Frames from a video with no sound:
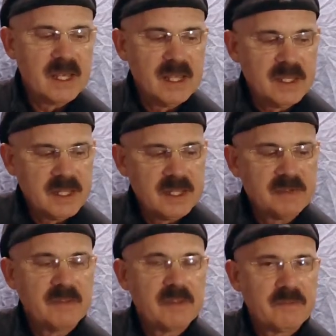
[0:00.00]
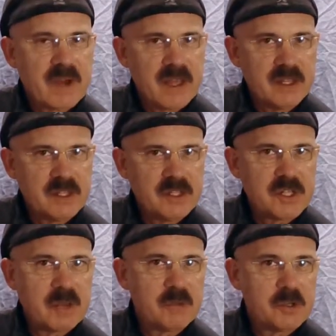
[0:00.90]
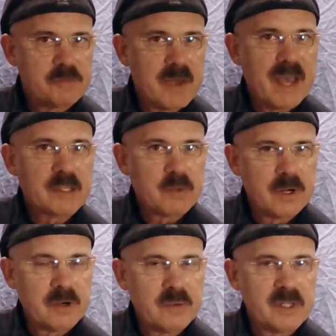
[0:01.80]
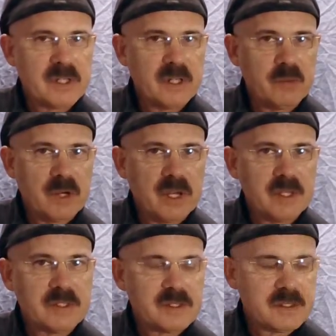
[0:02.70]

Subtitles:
and then finally the shape goes back to where it originally was.